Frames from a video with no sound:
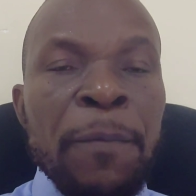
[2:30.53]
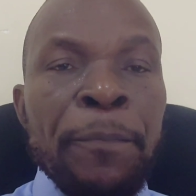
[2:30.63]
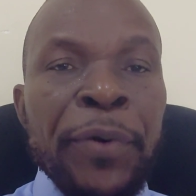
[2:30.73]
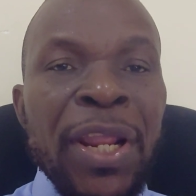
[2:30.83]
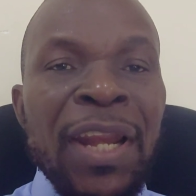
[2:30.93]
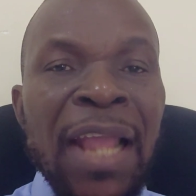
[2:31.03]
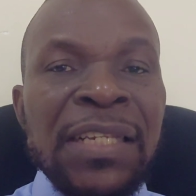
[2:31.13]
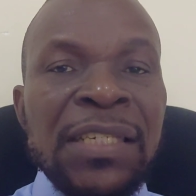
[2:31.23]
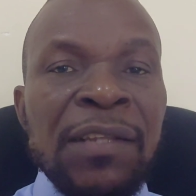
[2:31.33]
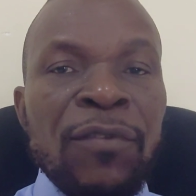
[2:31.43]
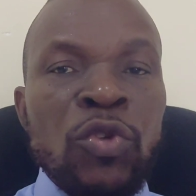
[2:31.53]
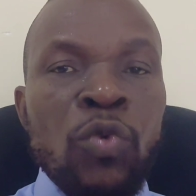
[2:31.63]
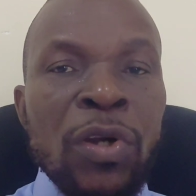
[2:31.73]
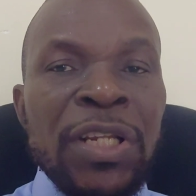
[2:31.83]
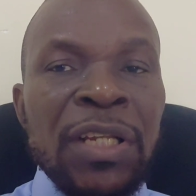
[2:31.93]

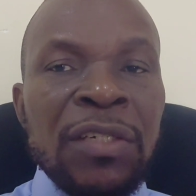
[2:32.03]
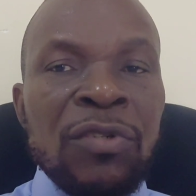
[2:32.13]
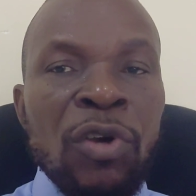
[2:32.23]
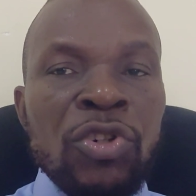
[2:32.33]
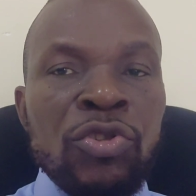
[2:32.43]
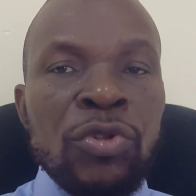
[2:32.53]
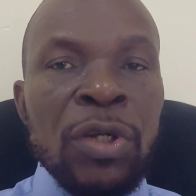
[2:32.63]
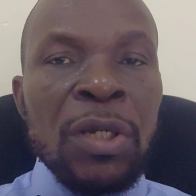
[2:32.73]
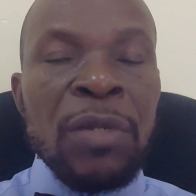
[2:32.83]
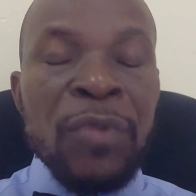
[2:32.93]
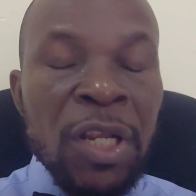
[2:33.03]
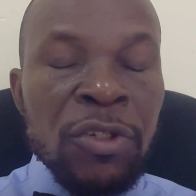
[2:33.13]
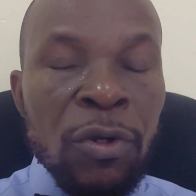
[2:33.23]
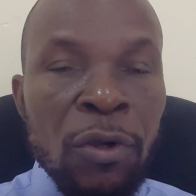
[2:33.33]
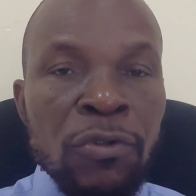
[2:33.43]
Pre-1971
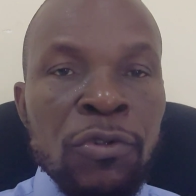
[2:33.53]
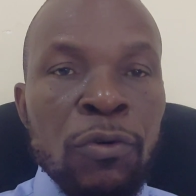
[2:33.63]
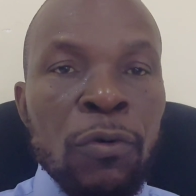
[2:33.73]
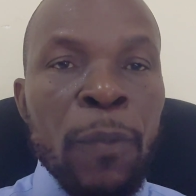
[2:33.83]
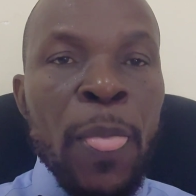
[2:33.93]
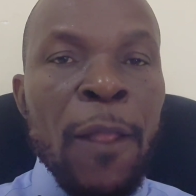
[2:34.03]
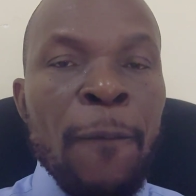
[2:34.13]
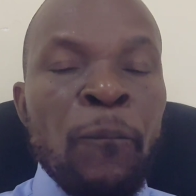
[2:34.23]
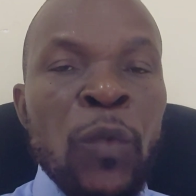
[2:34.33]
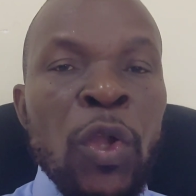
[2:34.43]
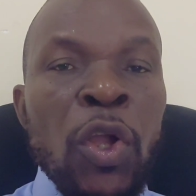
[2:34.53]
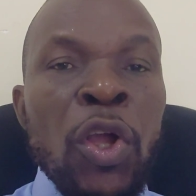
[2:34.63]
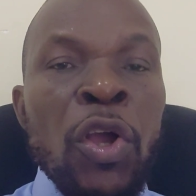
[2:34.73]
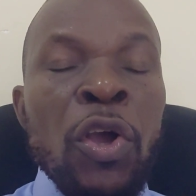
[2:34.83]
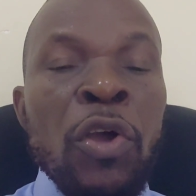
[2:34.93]
immigration control.
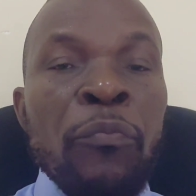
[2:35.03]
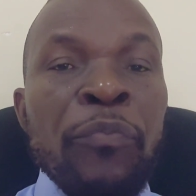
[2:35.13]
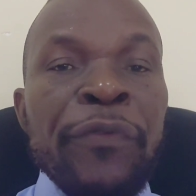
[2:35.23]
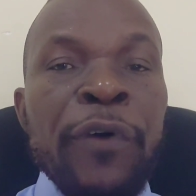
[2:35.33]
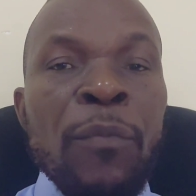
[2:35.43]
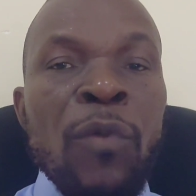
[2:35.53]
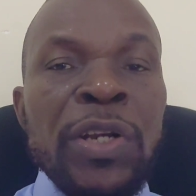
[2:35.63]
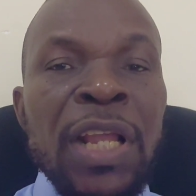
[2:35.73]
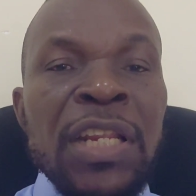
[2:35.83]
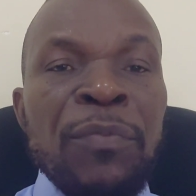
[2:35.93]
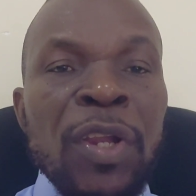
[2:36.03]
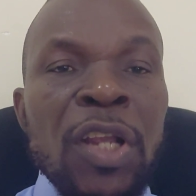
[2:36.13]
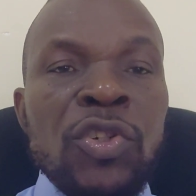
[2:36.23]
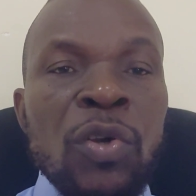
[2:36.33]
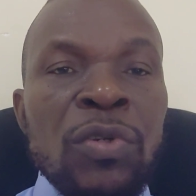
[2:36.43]
Before modern
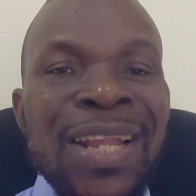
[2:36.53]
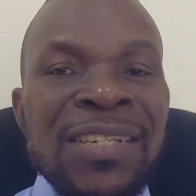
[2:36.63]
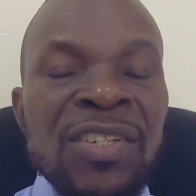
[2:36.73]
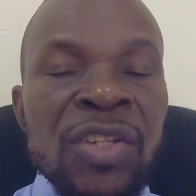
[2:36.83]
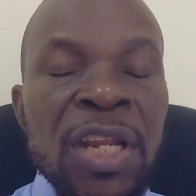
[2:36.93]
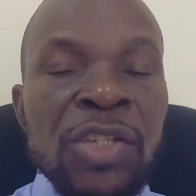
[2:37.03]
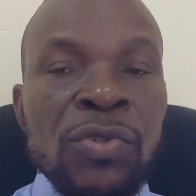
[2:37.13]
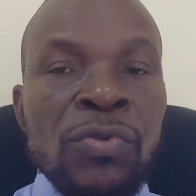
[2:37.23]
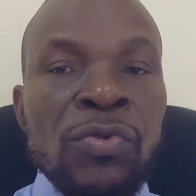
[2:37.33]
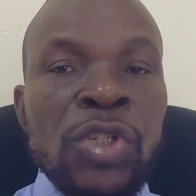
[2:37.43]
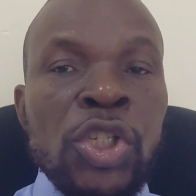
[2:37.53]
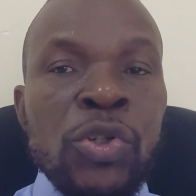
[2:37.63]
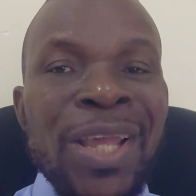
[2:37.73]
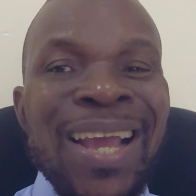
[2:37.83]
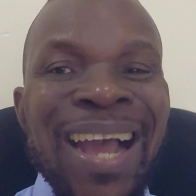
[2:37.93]
immigration legislation, the
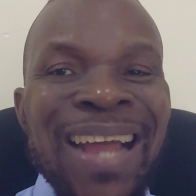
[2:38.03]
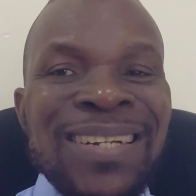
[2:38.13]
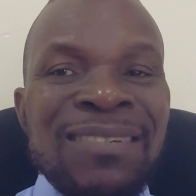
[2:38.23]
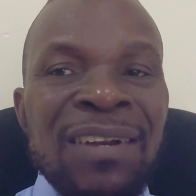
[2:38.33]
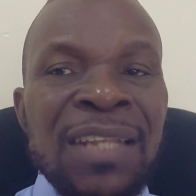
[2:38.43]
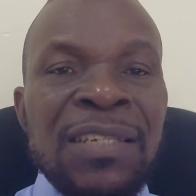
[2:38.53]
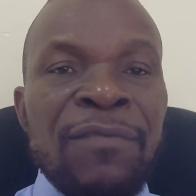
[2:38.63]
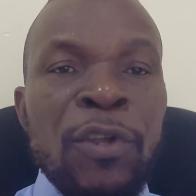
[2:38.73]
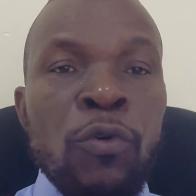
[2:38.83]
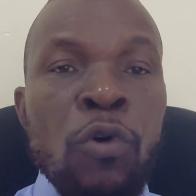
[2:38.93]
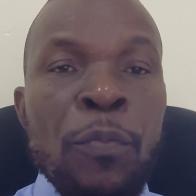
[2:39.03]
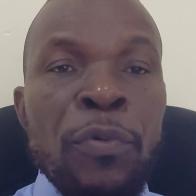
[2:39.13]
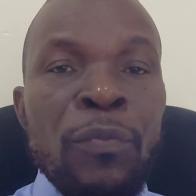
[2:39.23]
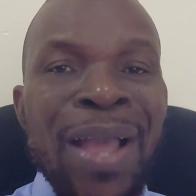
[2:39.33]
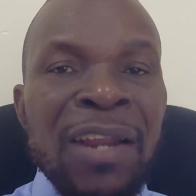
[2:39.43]
UK had relatively
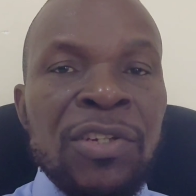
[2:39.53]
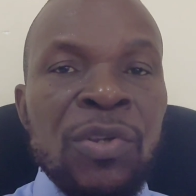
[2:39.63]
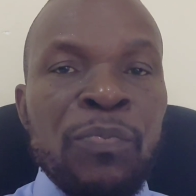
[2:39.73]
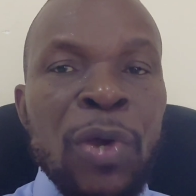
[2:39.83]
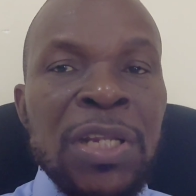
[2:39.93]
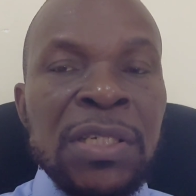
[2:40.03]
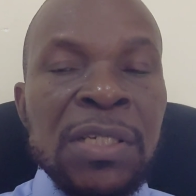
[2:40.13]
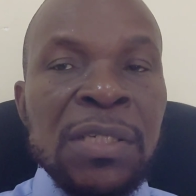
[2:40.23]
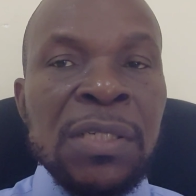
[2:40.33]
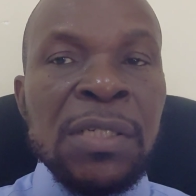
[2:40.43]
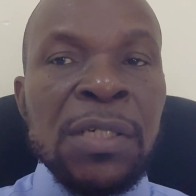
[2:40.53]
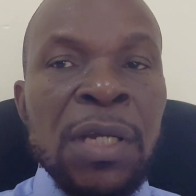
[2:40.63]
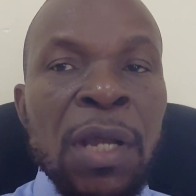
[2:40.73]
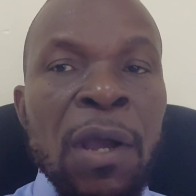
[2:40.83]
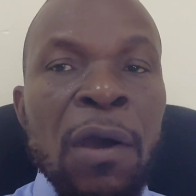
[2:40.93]
open migration policies,
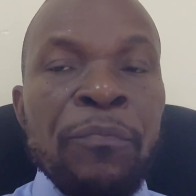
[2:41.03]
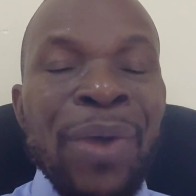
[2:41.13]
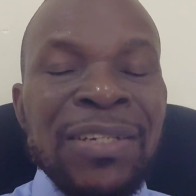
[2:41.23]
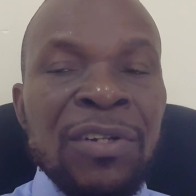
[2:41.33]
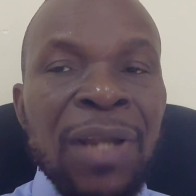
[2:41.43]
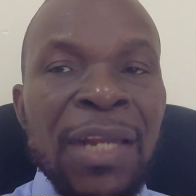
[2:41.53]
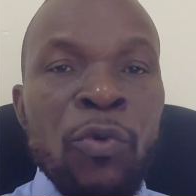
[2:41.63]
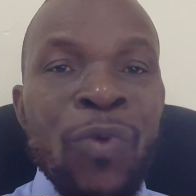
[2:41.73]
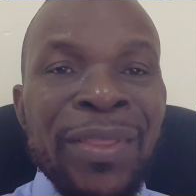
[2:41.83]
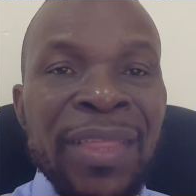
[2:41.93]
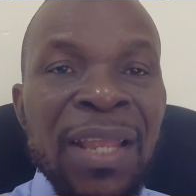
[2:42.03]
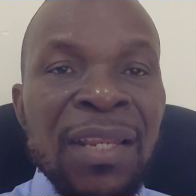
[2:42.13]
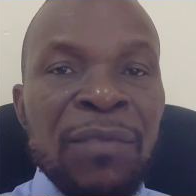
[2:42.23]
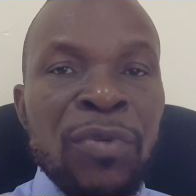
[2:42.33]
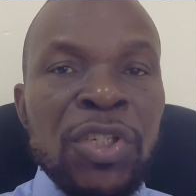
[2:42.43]
particularly within
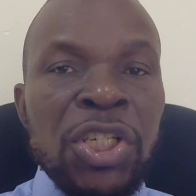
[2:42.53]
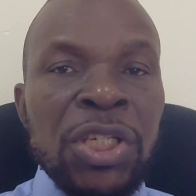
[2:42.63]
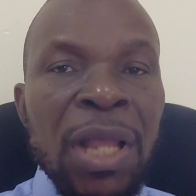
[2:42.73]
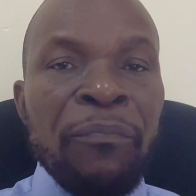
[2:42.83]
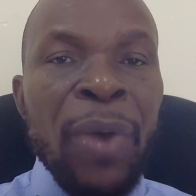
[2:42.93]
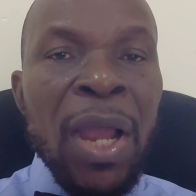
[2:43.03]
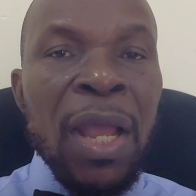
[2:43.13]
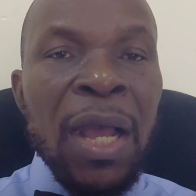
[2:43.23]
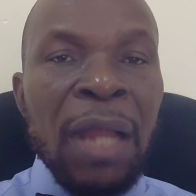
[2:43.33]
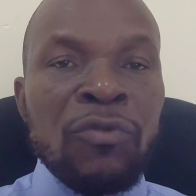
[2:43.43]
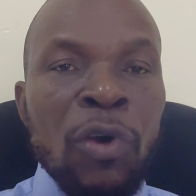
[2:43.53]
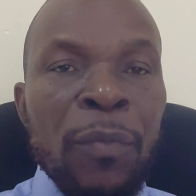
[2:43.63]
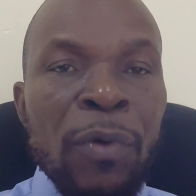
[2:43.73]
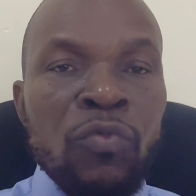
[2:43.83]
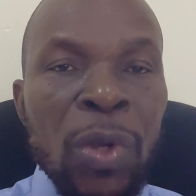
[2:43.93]
the British Empire and
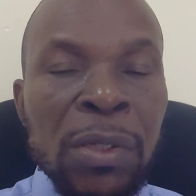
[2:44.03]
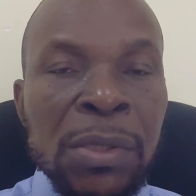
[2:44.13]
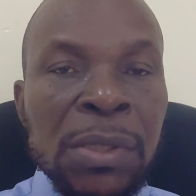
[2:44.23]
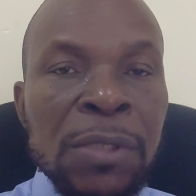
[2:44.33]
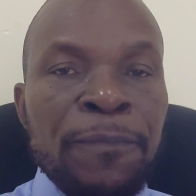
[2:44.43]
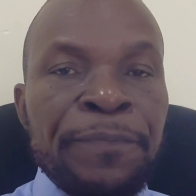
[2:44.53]
Commonwealth.